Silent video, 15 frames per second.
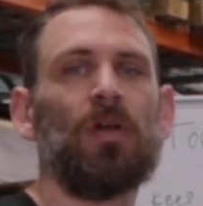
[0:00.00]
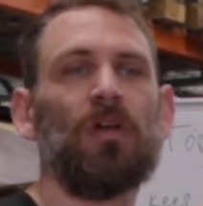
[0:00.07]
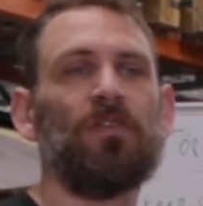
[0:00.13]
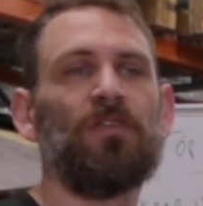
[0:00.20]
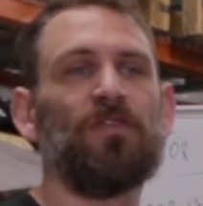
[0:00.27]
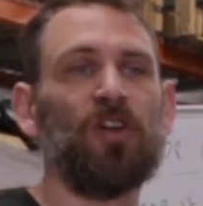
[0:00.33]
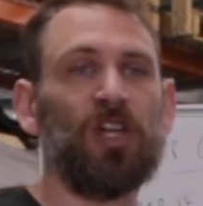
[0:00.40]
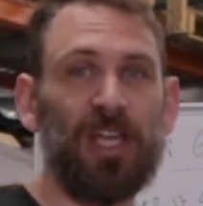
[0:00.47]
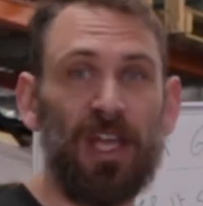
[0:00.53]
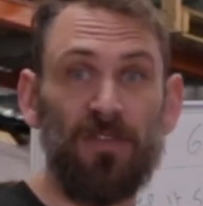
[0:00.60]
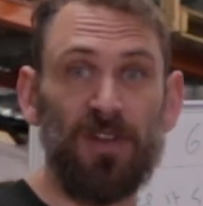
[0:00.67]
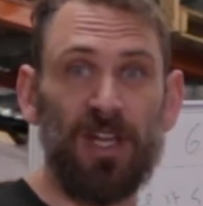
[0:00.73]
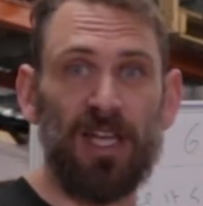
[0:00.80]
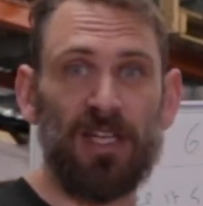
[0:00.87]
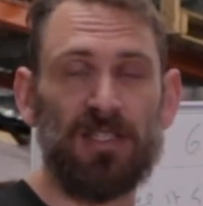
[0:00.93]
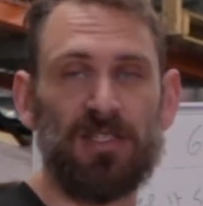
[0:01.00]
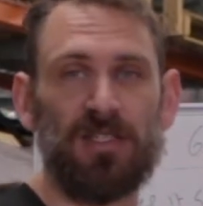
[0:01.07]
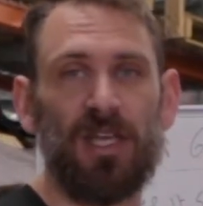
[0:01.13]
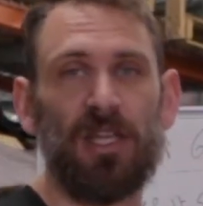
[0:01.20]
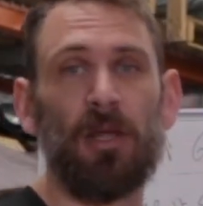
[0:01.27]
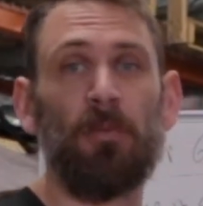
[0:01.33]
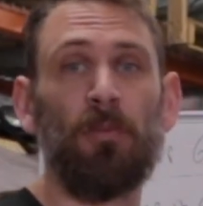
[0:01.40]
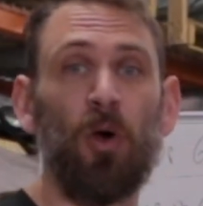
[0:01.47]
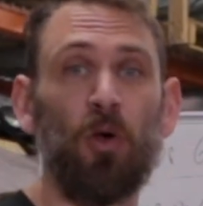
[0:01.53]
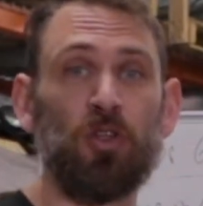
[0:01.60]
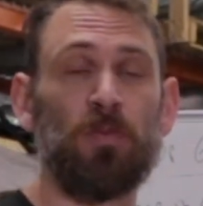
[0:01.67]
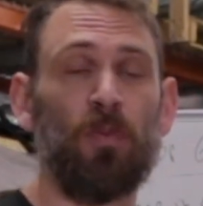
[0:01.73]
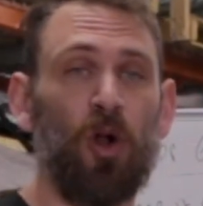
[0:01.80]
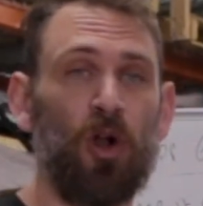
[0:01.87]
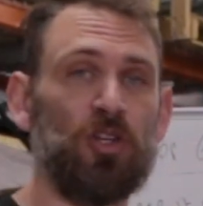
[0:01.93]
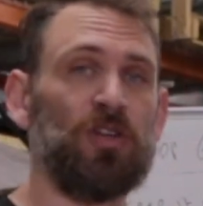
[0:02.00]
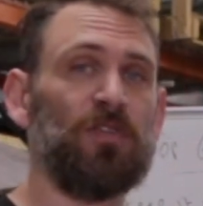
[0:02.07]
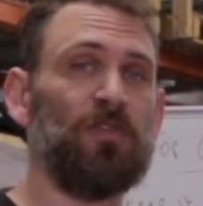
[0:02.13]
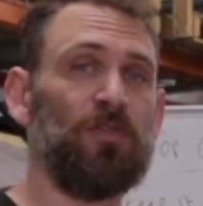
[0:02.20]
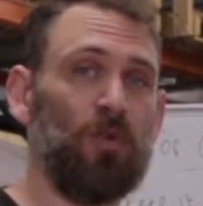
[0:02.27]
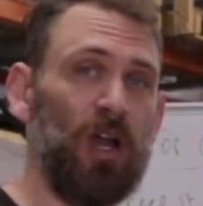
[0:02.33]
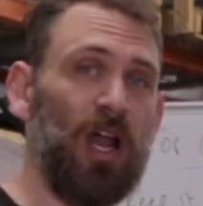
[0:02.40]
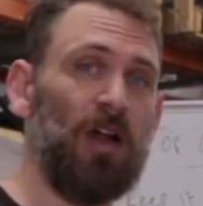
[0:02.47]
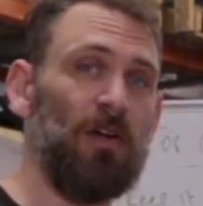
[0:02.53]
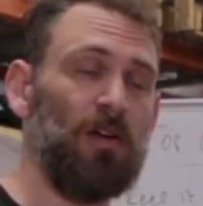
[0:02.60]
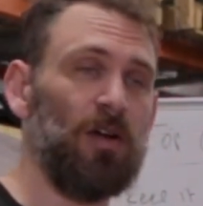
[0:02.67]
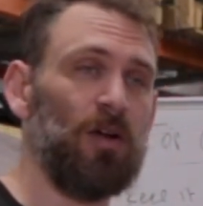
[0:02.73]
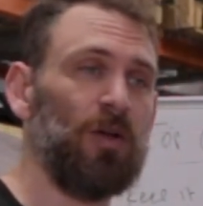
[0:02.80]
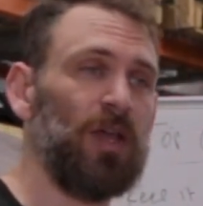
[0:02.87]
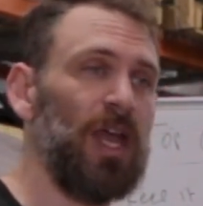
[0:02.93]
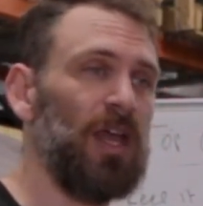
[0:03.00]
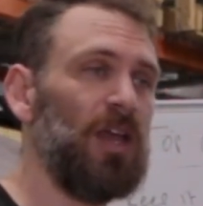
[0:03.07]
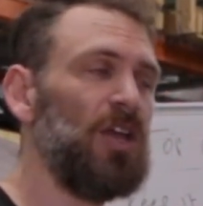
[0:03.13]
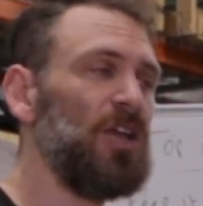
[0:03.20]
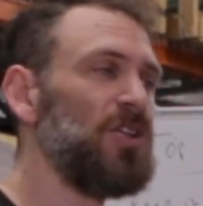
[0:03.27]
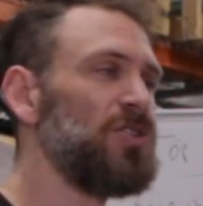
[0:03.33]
forgiveness and the most margin for error, okay?